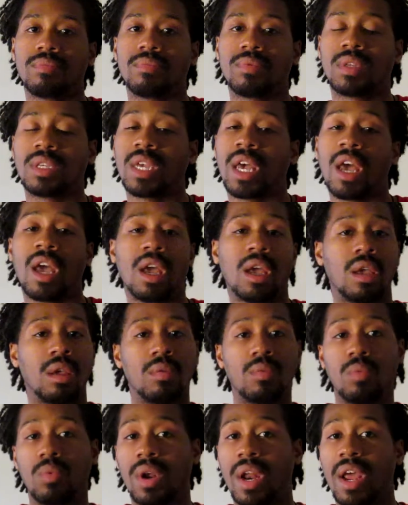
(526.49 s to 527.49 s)

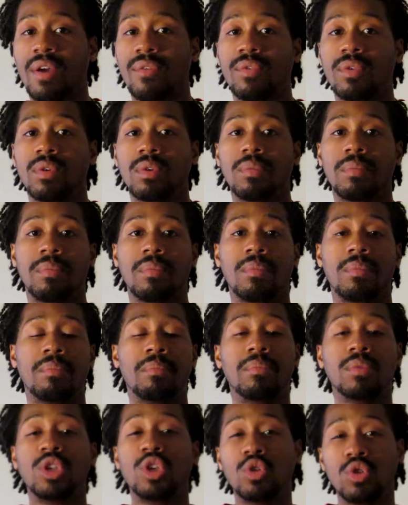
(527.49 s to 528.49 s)
say whatever.
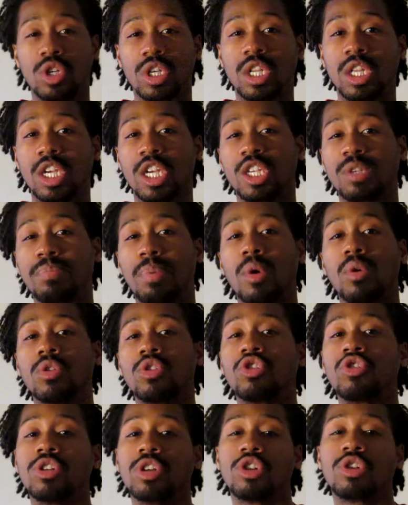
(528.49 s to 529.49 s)
Usually it's
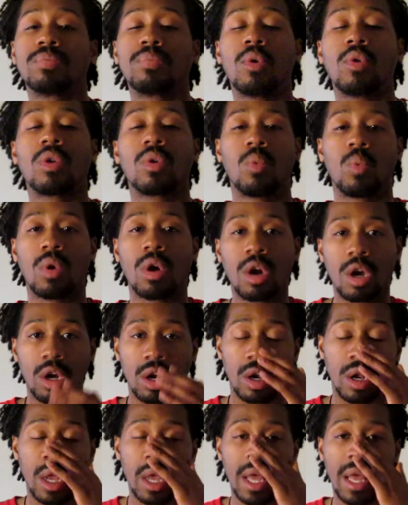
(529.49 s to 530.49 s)
poetry or spoken
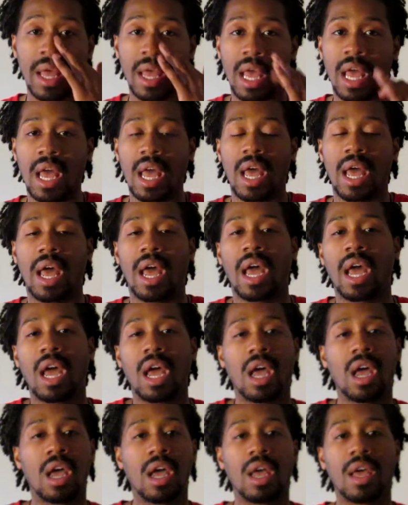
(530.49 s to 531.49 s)
word.
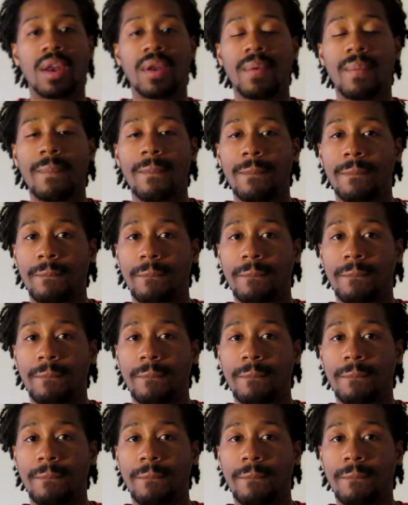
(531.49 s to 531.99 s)
And